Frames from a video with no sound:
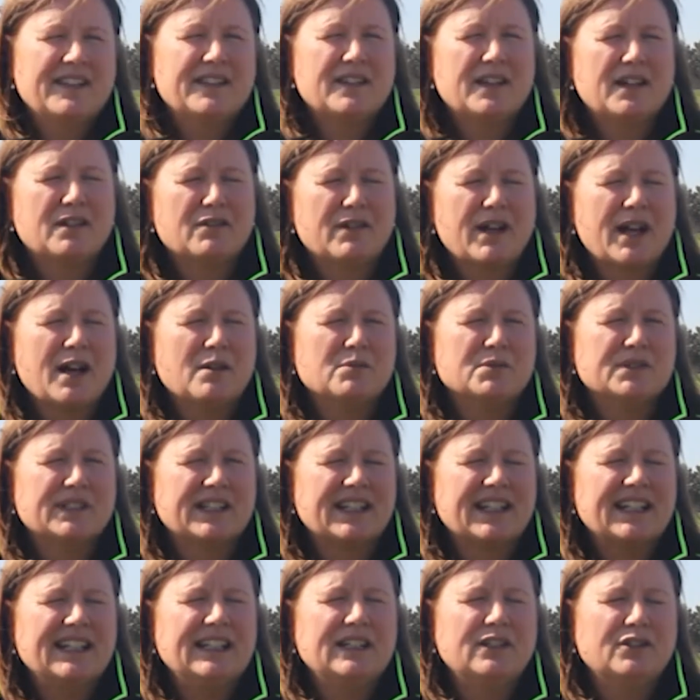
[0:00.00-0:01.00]
they were able
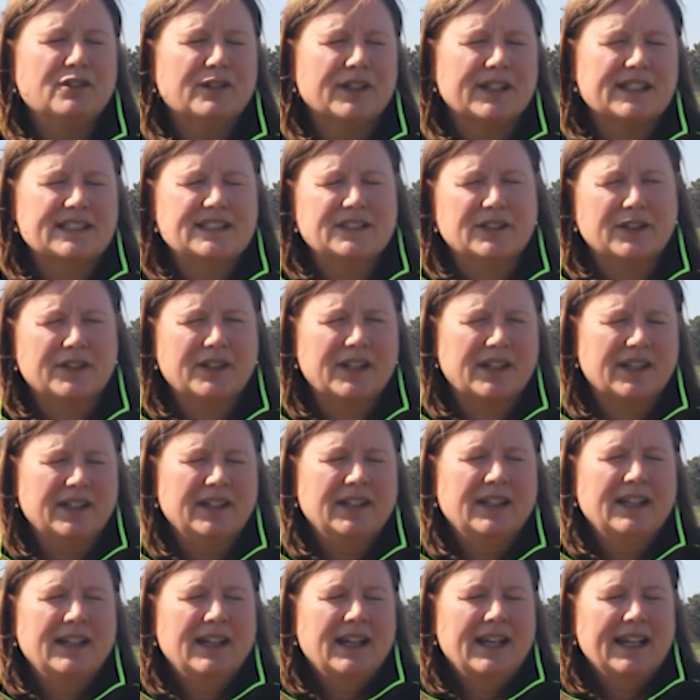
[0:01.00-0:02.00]
to increase. So they
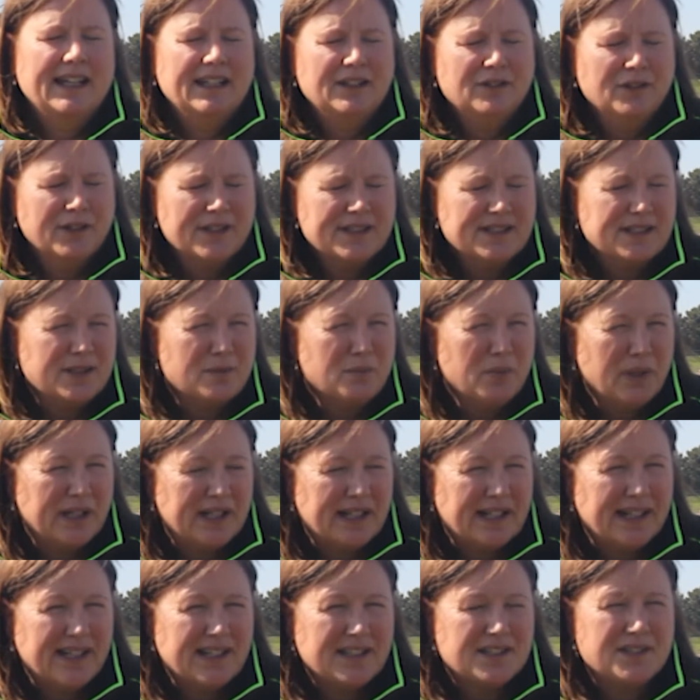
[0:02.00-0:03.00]
increased the
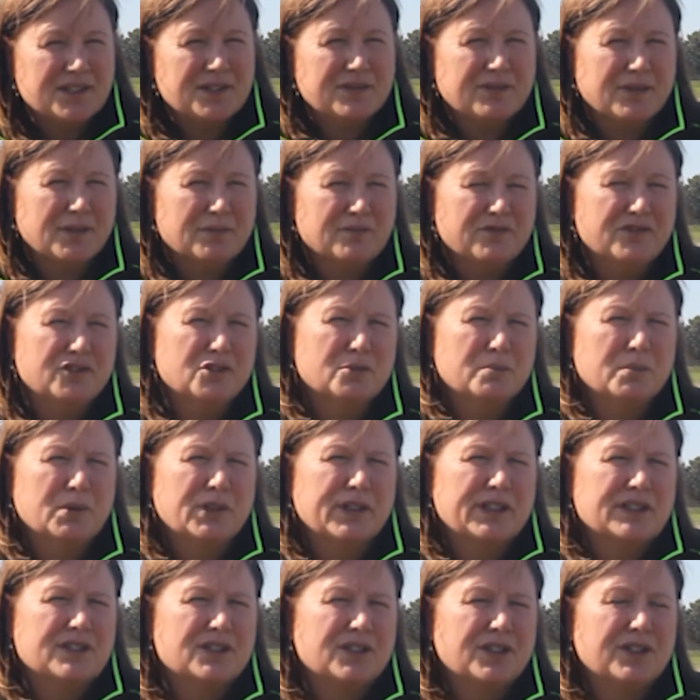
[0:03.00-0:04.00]
pH from
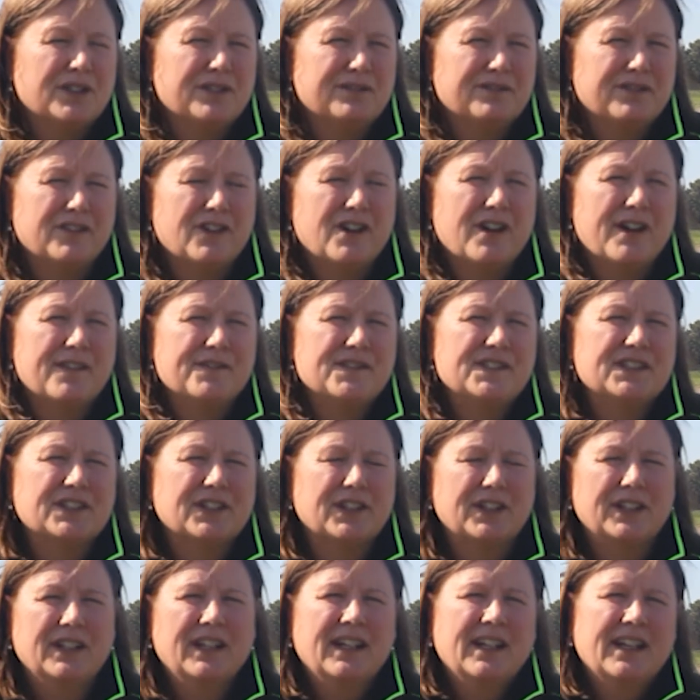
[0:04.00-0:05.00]
4.2 to 5,
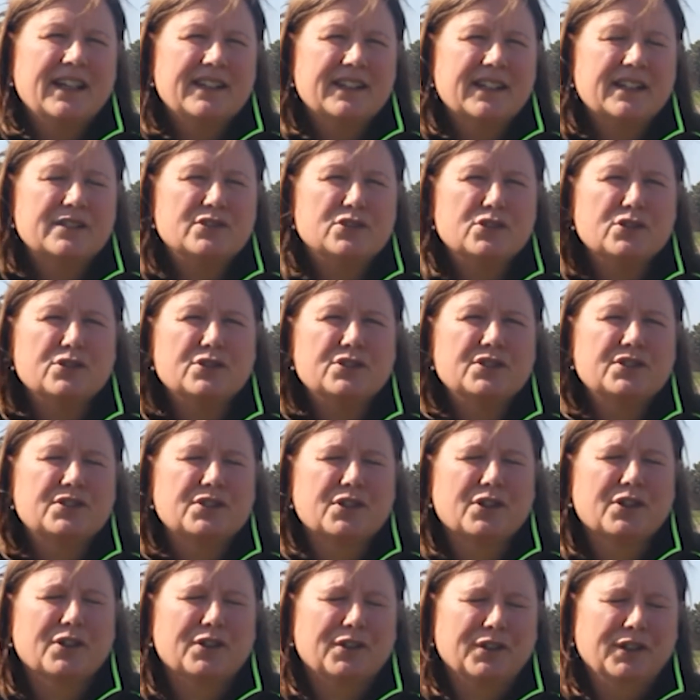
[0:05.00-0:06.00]
so they do
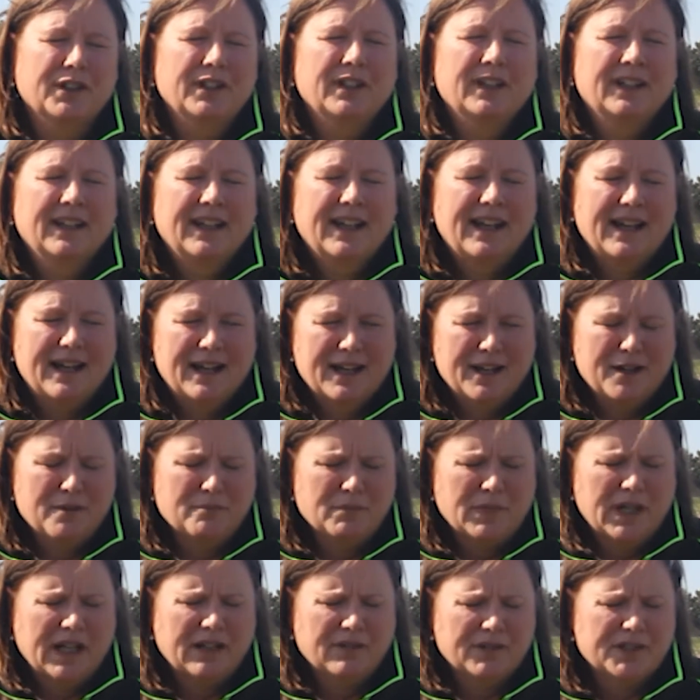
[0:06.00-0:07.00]
show
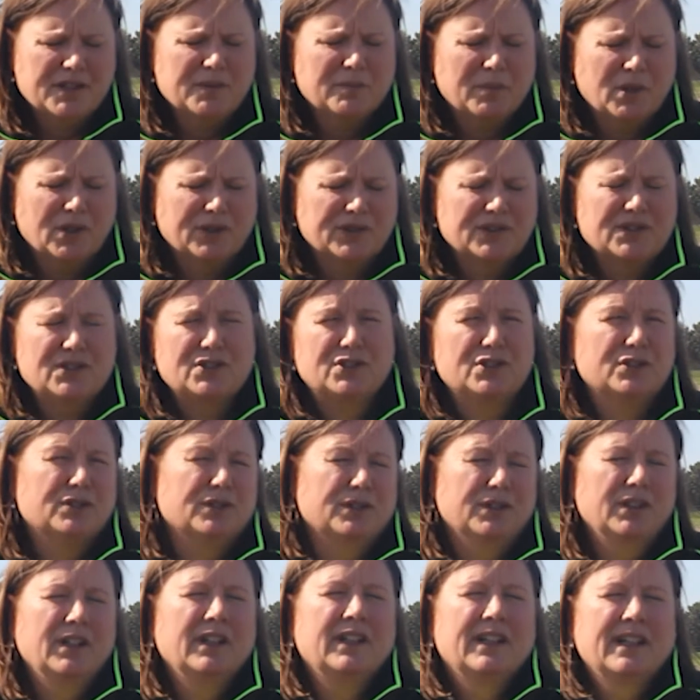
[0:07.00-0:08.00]
a response
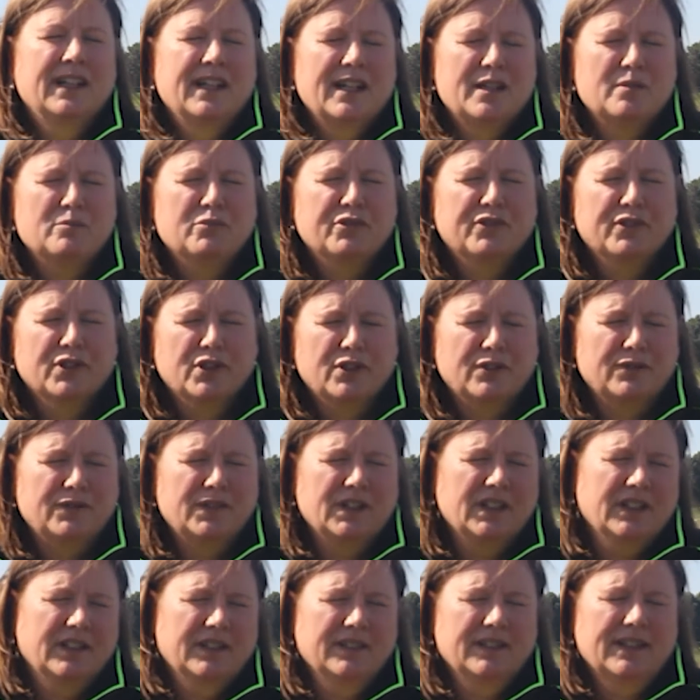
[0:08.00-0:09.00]
to
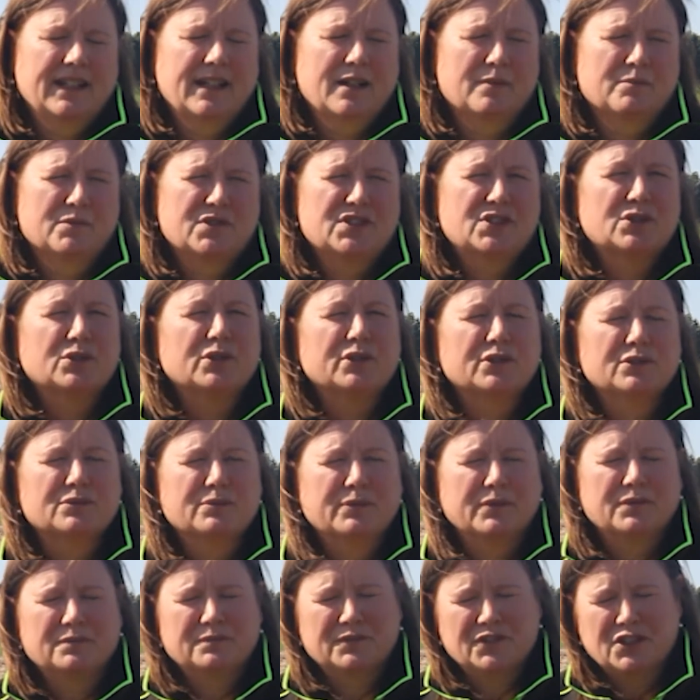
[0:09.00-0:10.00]
improved
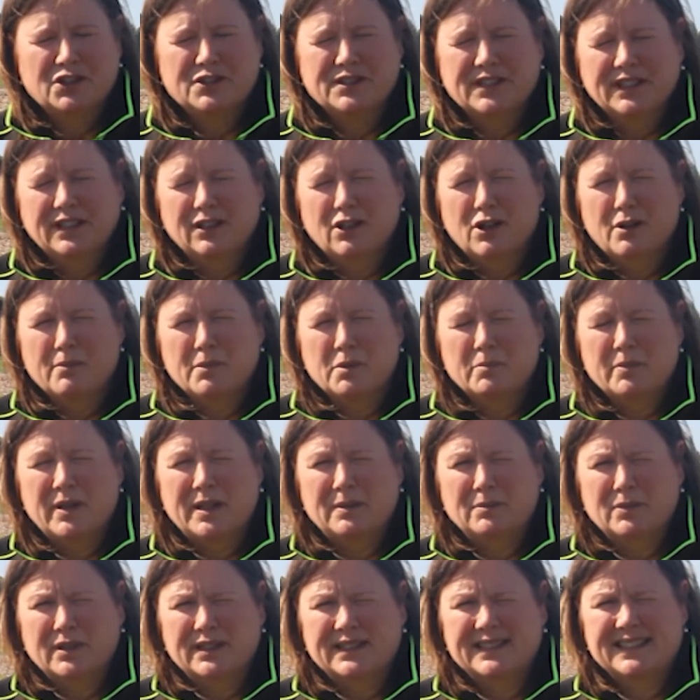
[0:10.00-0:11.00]
soil using lime
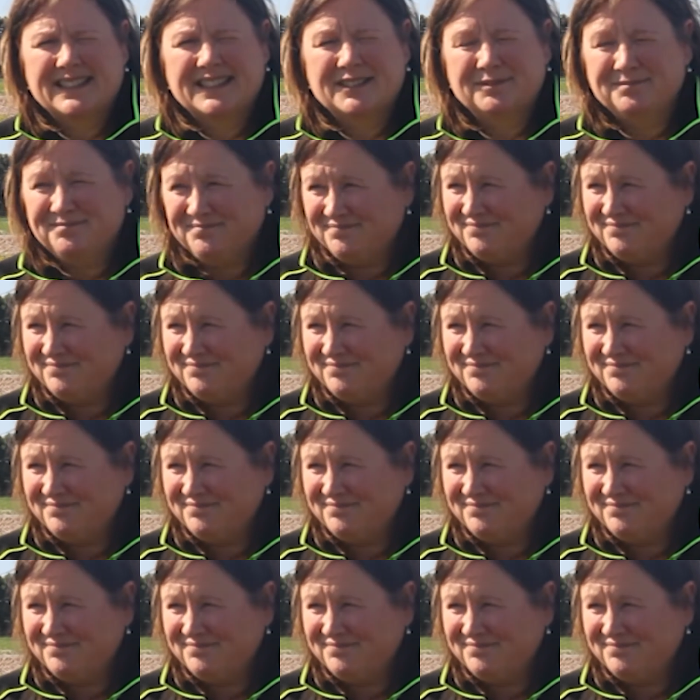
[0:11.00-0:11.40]
amendments.